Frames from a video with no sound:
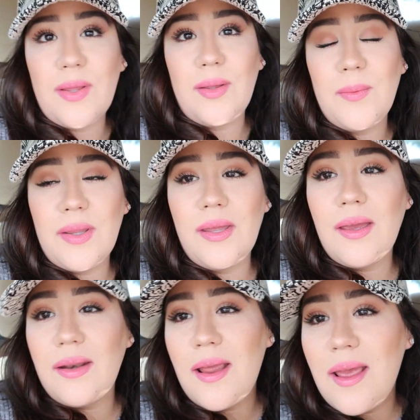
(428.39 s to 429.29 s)
really, really
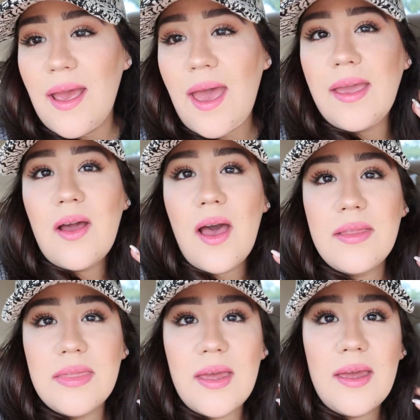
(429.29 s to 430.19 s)
good. I
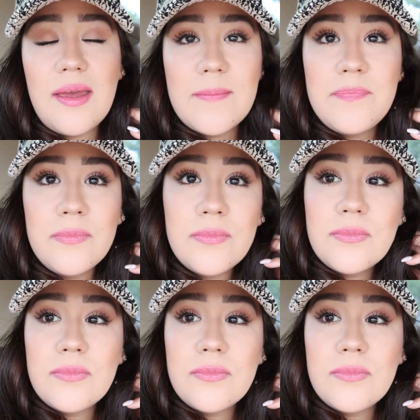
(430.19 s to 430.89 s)
got the... Um,